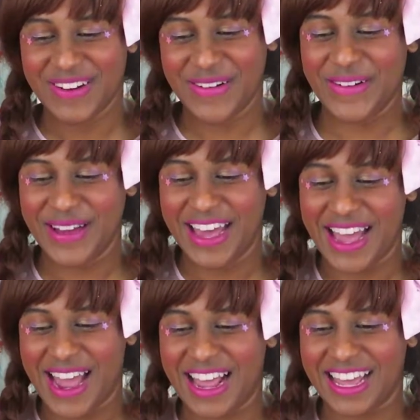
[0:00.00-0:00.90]
Whew,
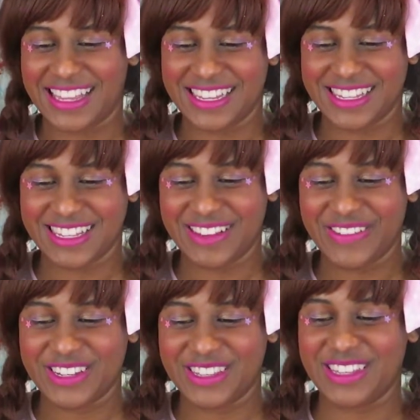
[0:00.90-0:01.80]
I got this.
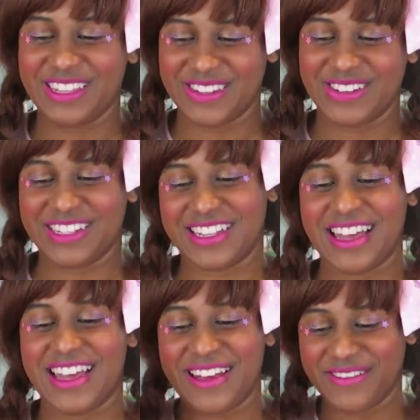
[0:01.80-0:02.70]
Which of these stores does
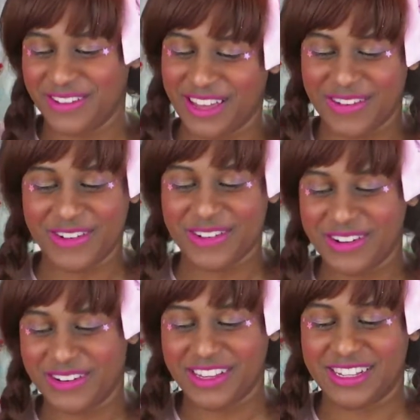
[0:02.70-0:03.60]
not have? Okay, we
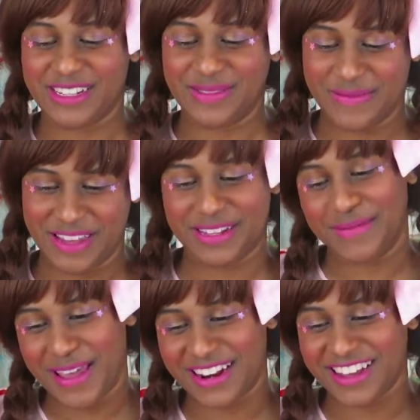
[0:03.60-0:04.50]
already know this. It's, it's
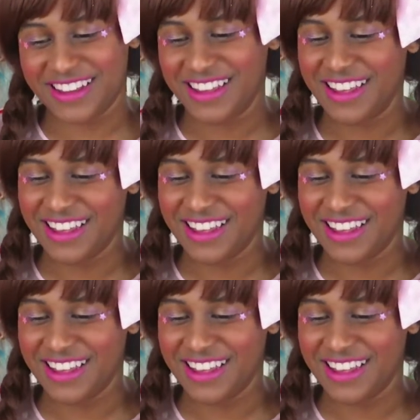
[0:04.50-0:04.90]
meta.